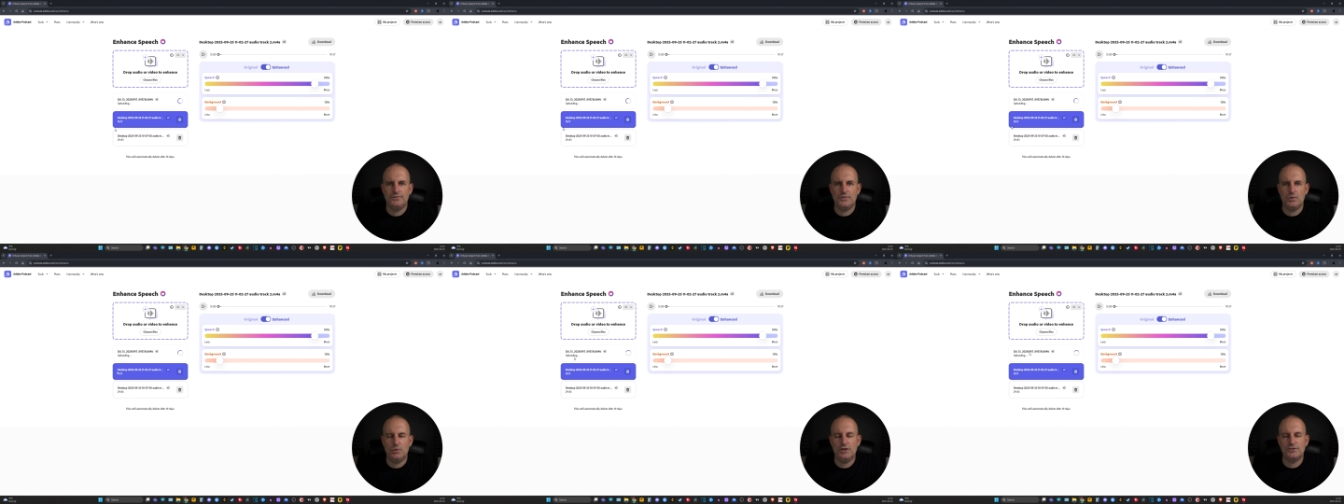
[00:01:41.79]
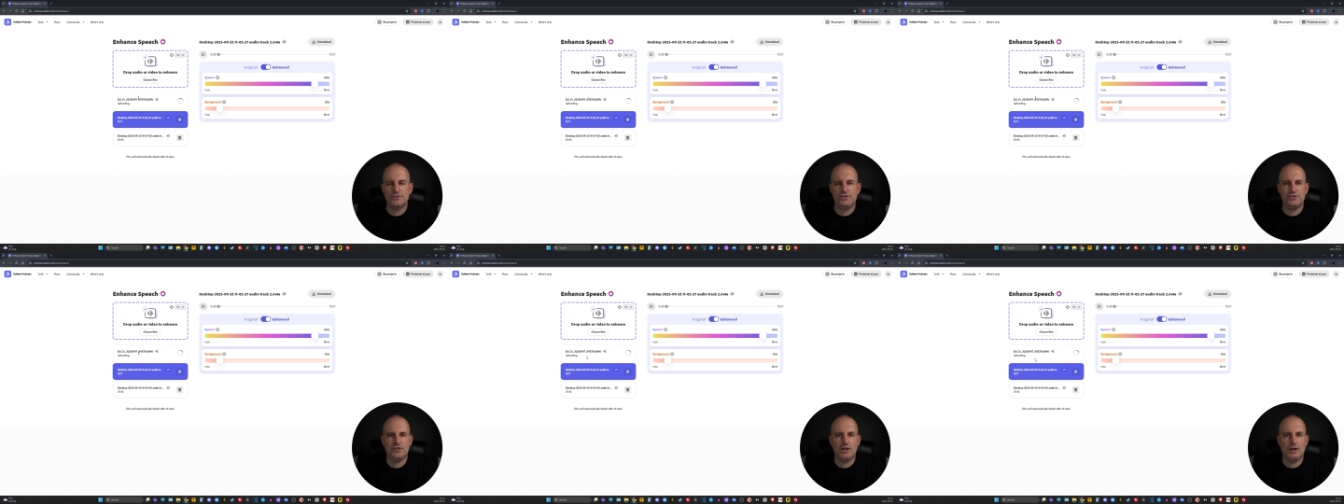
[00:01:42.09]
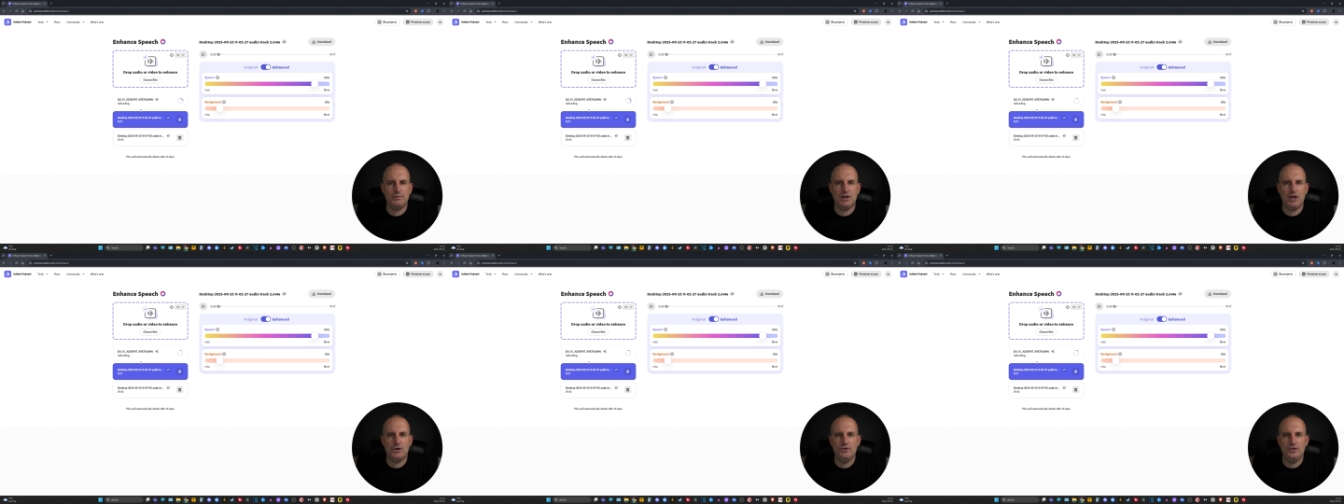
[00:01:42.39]
Once it's
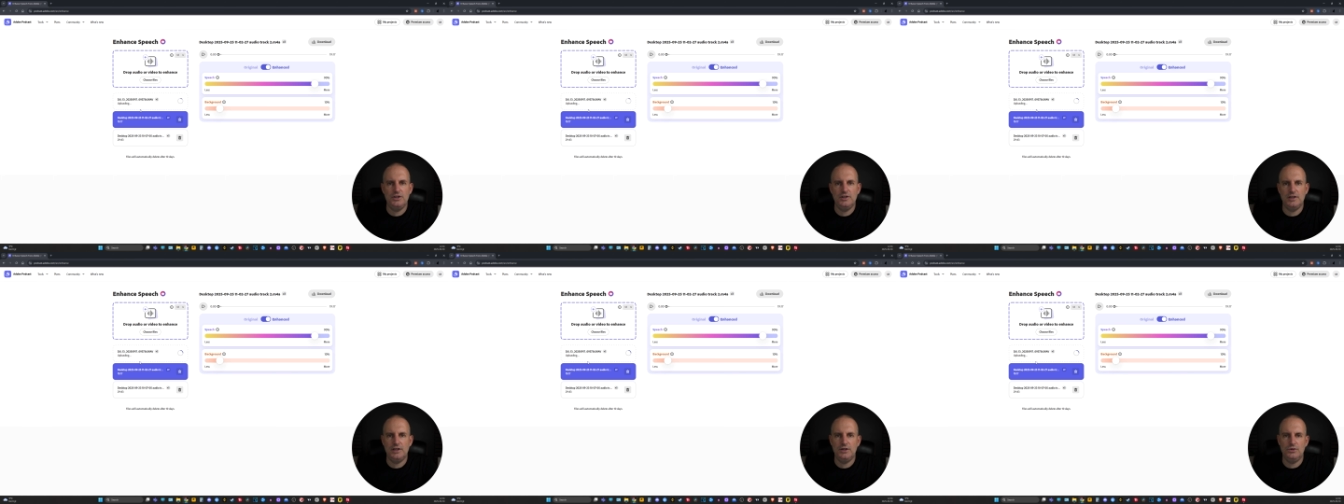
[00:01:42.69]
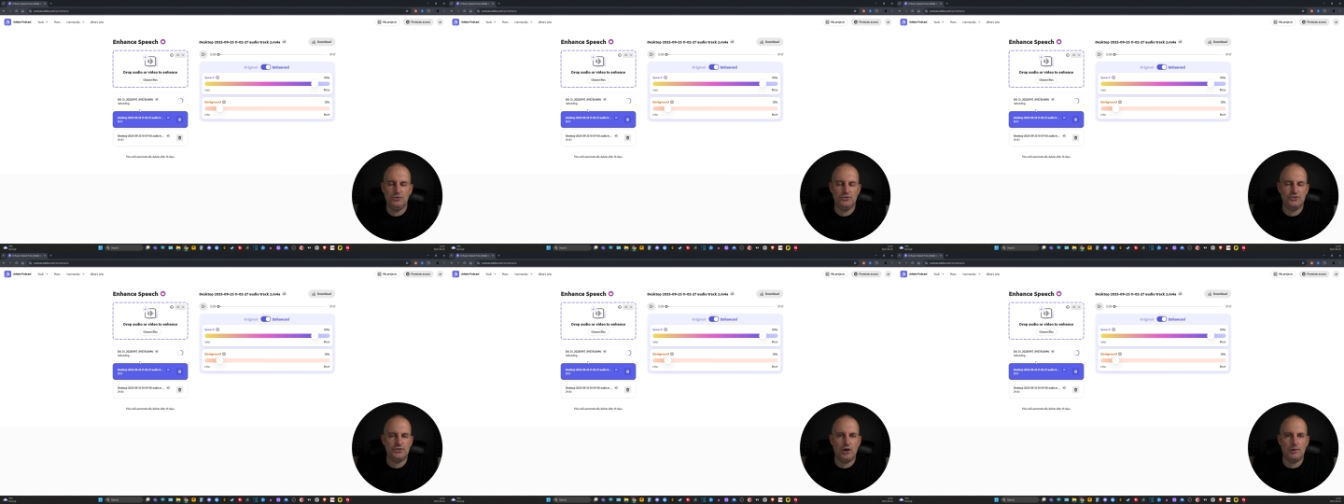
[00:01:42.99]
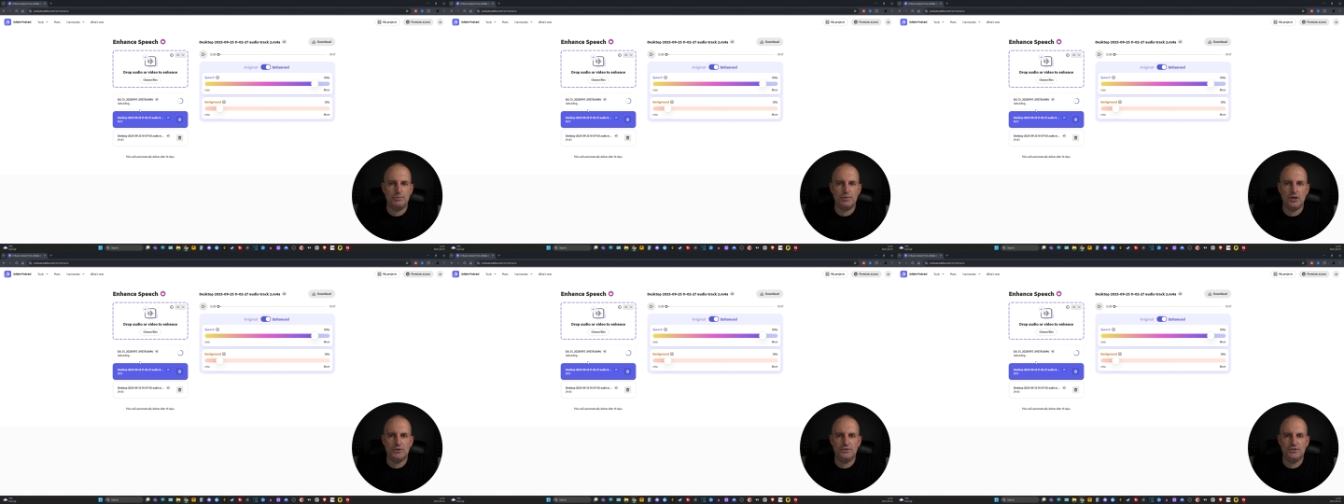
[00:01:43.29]
uploaded, it will
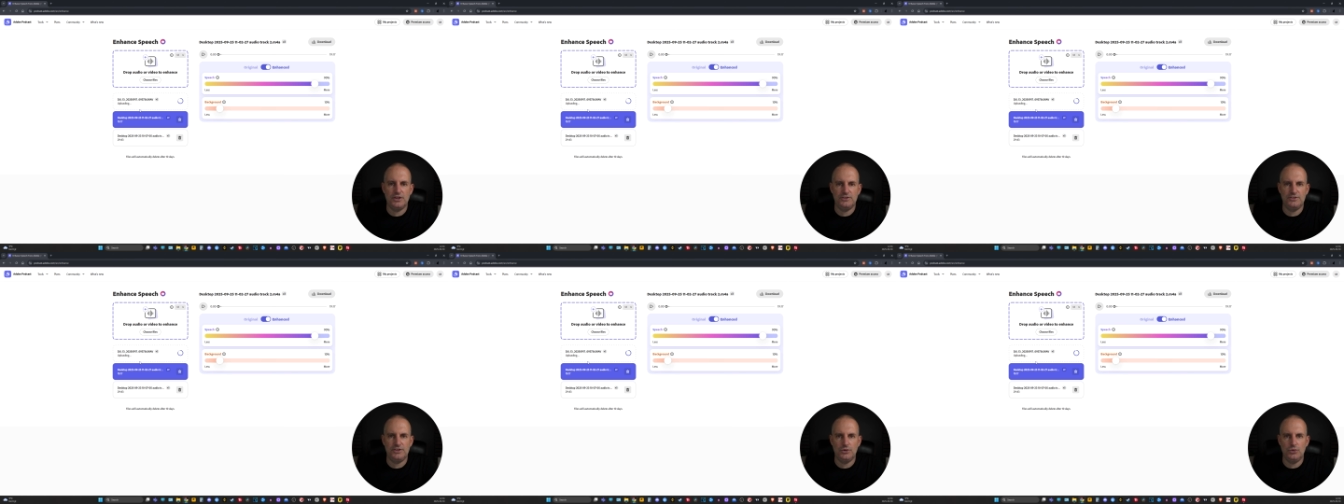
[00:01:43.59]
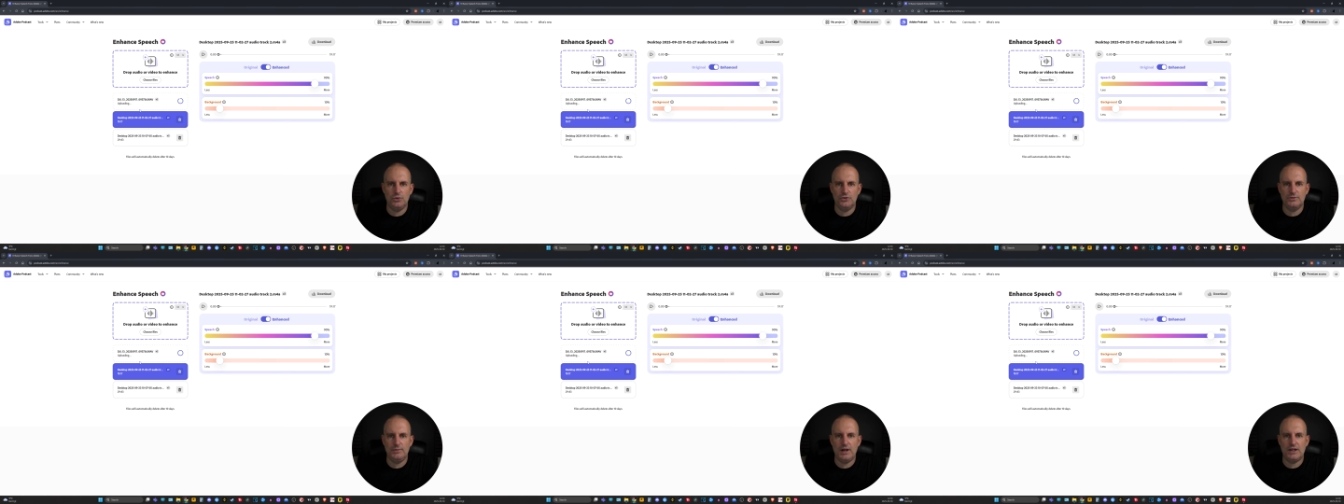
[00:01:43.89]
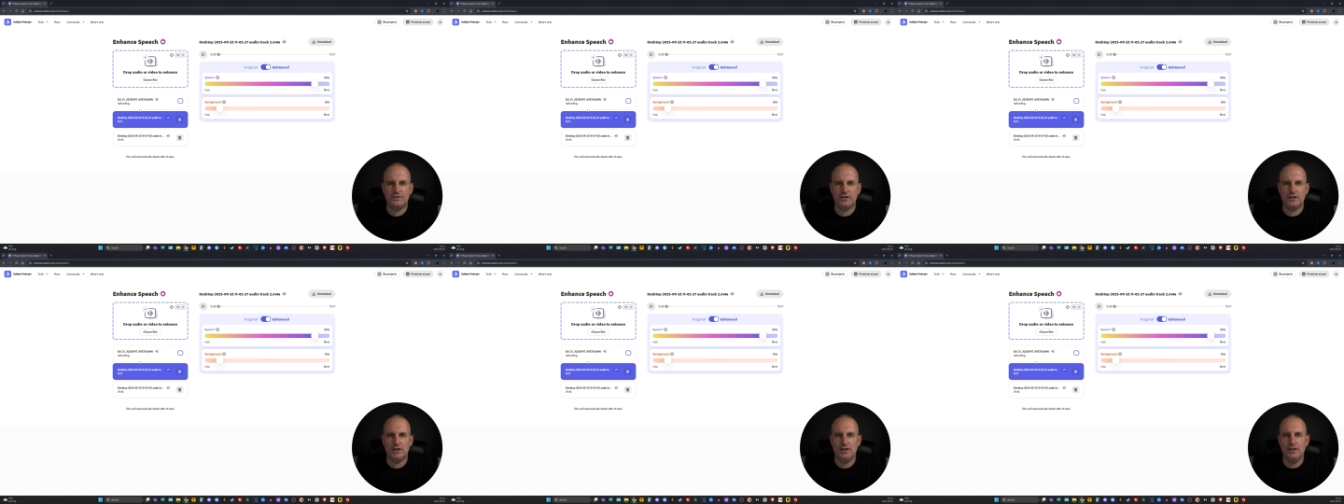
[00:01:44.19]
start processing
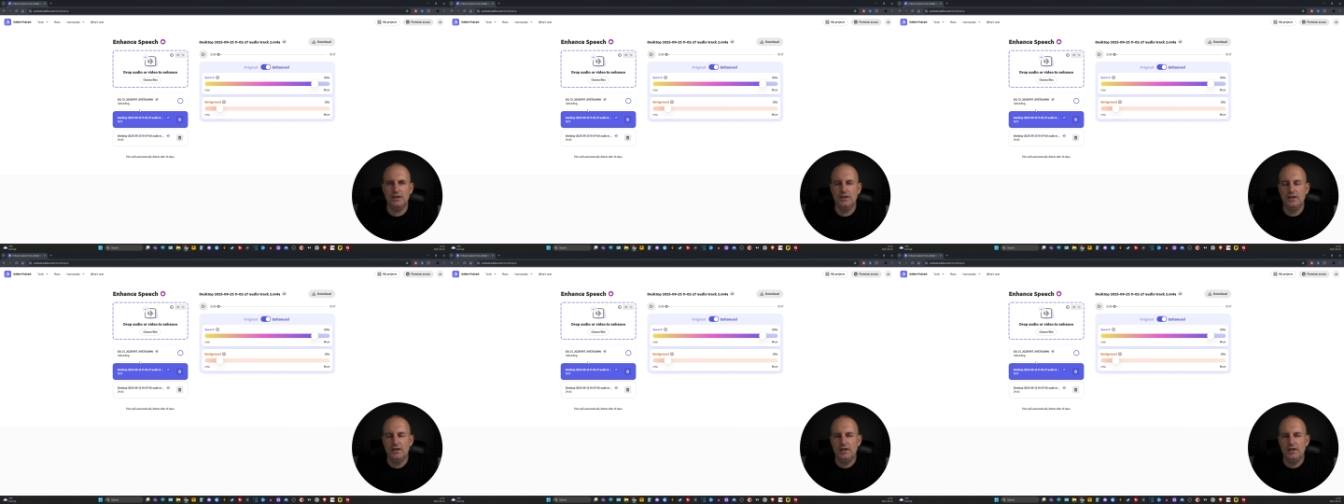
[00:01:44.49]
automatically.